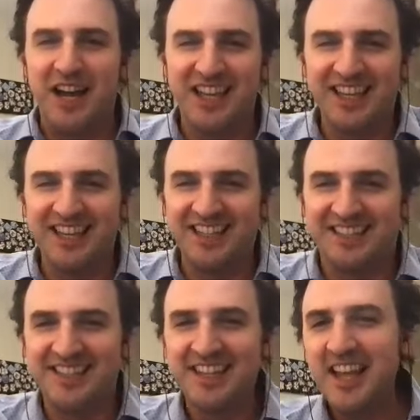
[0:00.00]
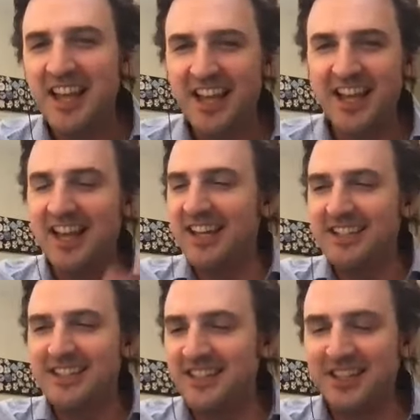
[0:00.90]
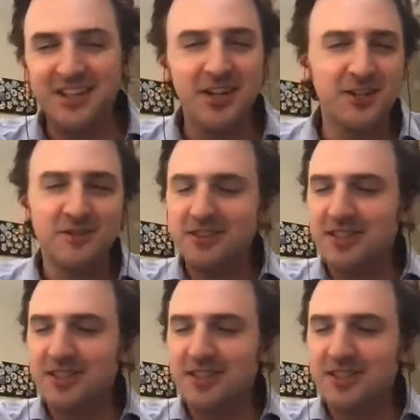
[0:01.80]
by it and, you know,